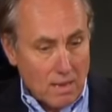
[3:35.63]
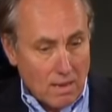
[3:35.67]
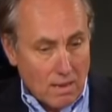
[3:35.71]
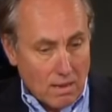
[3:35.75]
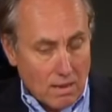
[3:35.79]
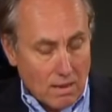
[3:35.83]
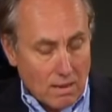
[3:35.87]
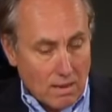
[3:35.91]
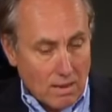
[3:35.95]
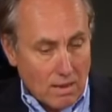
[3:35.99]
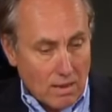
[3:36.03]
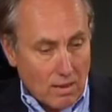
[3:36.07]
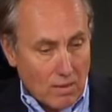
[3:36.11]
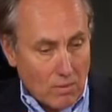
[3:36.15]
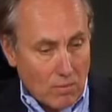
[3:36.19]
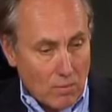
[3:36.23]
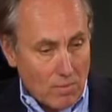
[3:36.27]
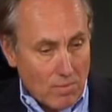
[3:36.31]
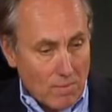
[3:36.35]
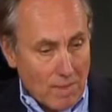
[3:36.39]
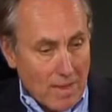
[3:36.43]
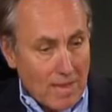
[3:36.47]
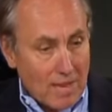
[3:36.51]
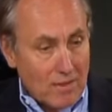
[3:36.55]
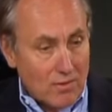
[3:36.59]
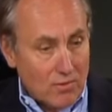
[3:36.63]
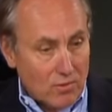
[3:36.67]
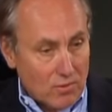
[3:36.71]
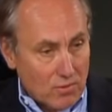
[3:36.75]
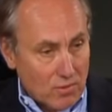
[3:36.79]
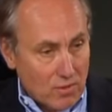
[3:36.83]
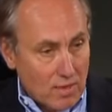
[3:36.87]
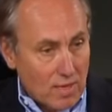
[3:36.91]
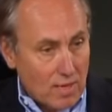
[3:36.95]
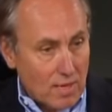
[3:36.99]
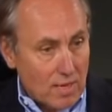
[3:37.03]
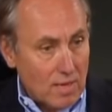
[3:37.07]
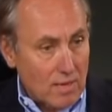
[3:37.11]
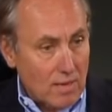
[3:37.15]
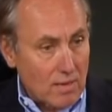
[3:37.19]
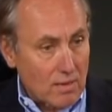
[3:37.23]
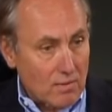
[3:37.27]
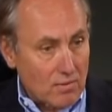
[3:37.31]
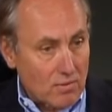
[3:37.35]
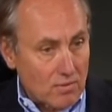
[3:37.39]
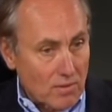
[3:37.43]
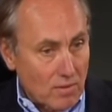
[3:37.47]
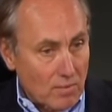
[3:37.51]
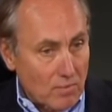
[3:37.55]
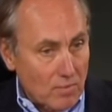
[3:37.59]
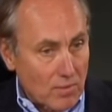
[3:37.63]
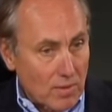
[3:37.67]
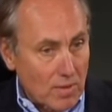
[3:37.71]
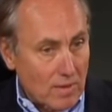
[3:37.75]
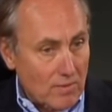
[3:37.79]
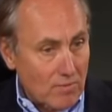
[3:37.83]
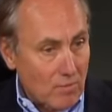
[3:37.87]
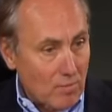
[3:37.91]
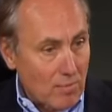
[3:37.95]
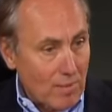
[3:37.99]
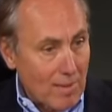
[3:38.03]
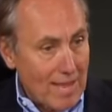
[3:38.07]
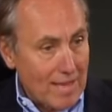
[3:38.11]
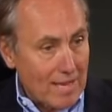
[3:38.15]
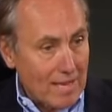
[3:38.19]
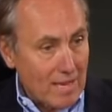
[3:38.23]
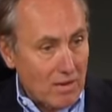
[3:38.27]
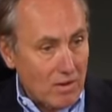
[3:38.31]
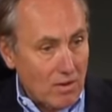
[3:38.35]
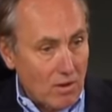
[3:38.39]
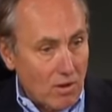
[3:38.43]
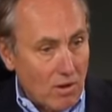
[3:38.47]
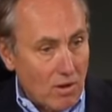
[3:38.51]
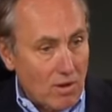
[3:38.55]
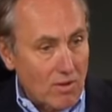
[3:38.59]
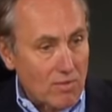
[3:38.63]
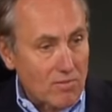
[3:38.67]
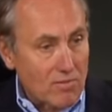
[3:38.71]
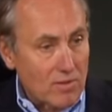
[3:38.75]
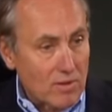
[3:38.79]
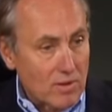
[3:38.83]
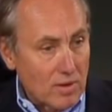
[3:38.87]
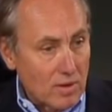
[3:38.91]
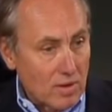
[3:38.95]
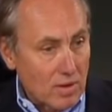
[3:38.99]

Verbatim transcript: uh, we may see uh, something of a backing off